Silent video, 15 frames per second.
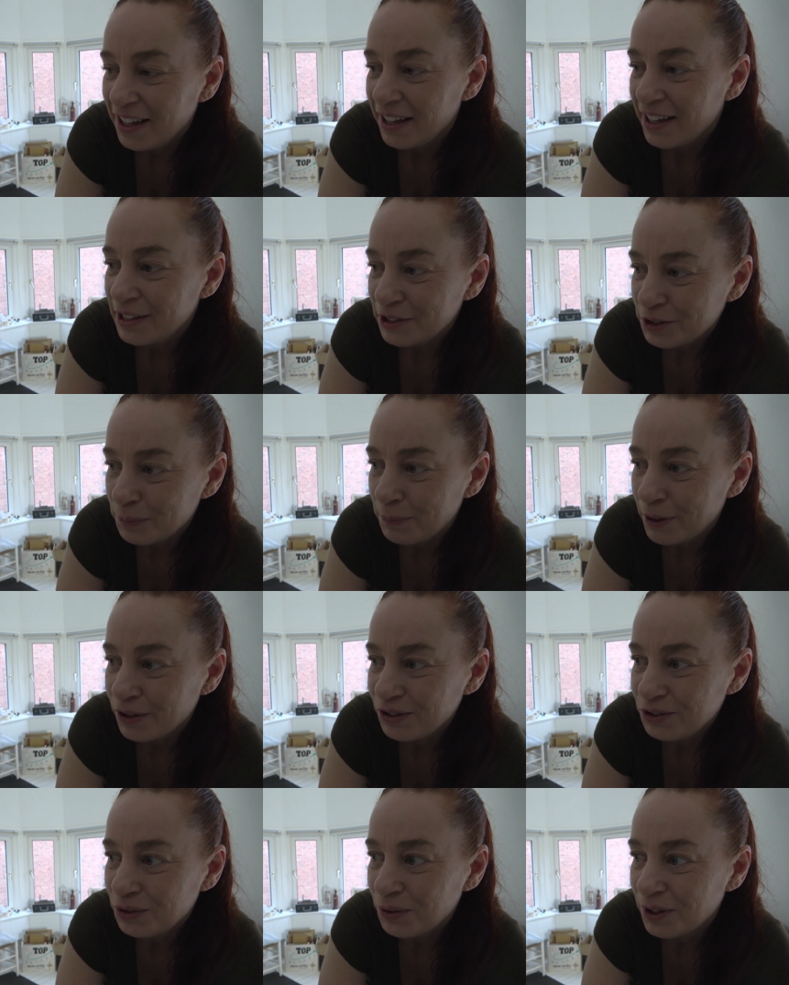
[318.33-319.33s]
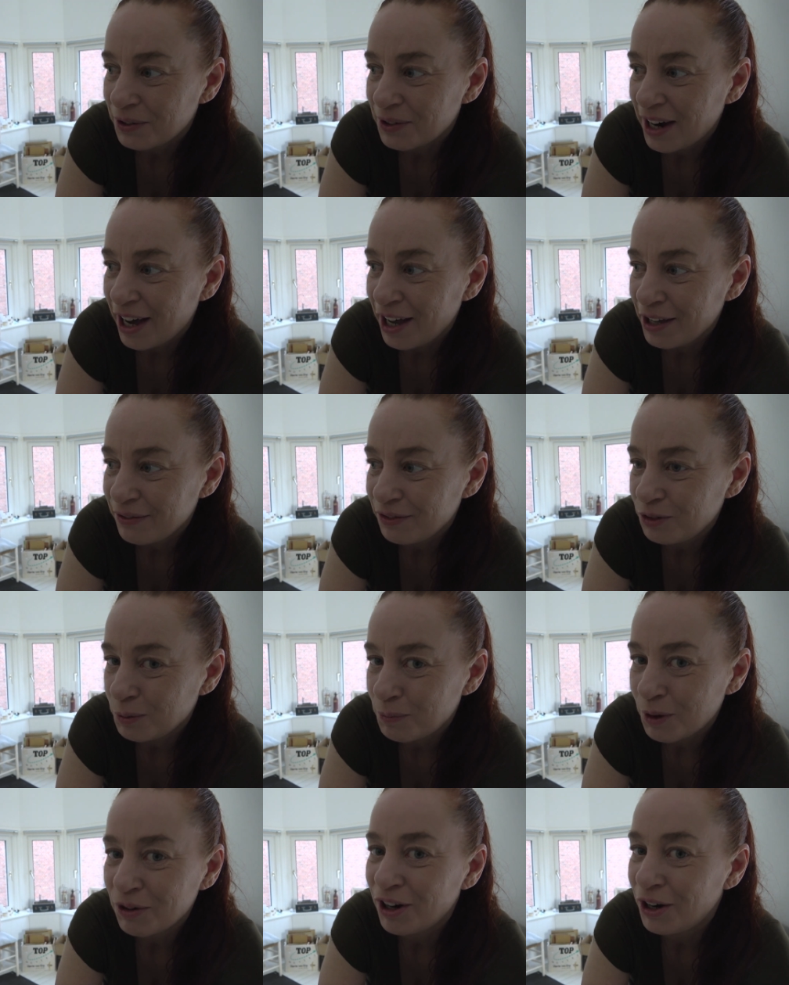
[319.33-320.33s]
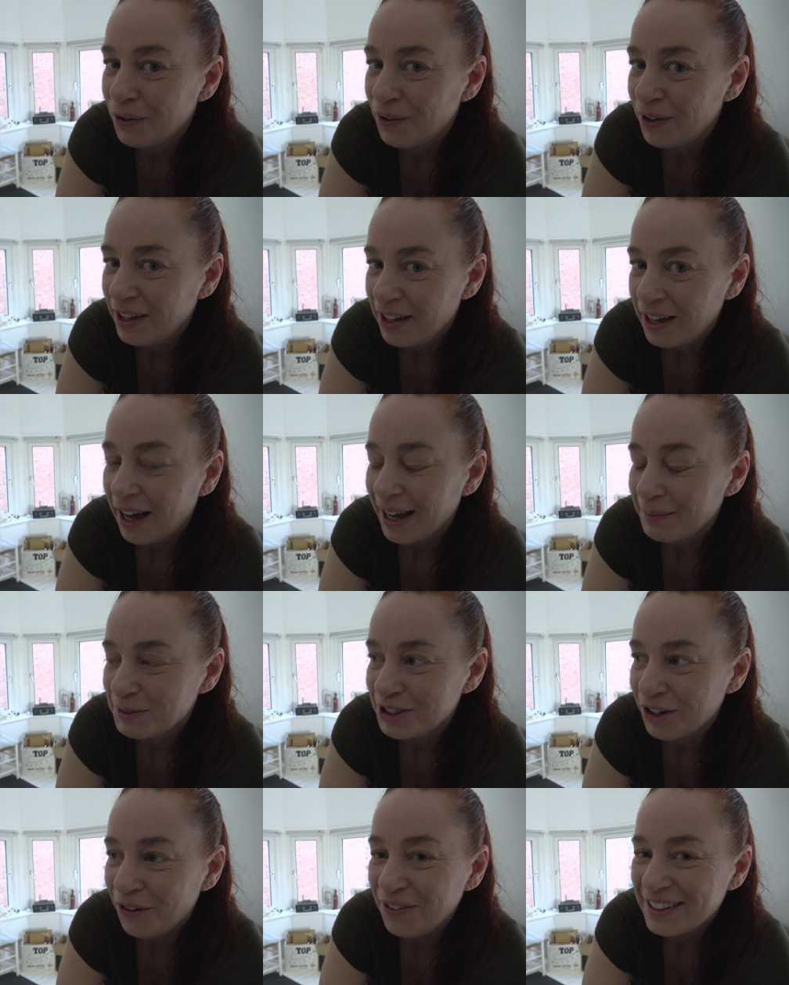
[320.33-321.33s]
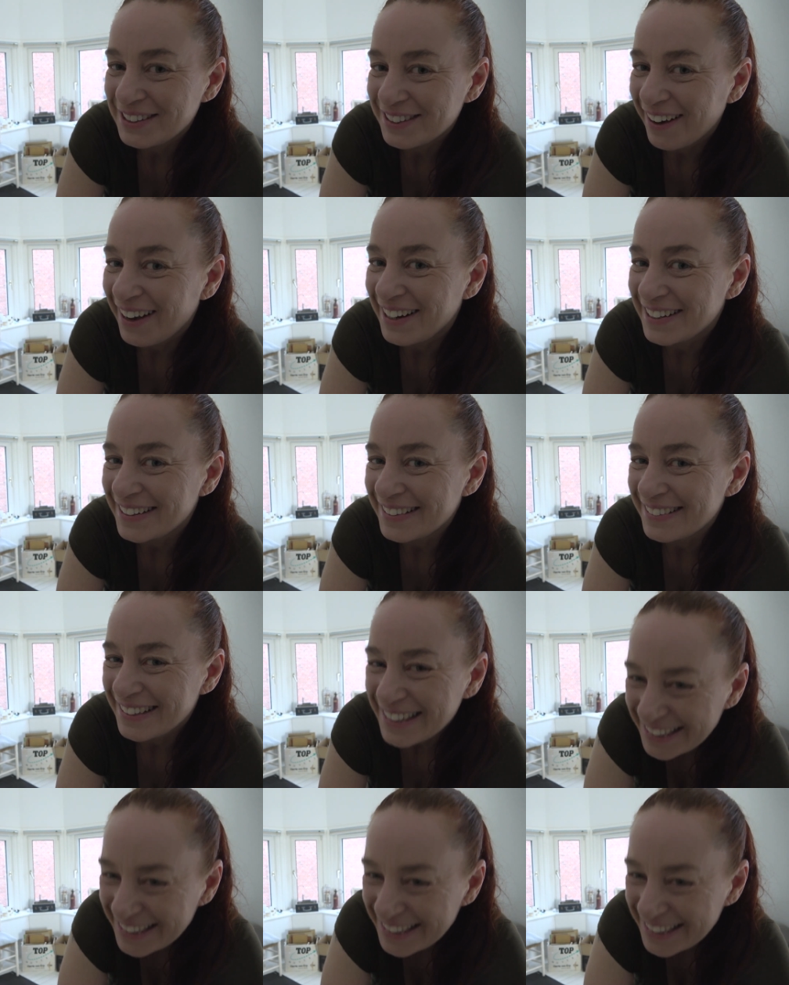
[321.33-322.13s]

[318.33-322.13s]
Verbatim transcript: It is supposed to arrive tomorrow. I'm so excited.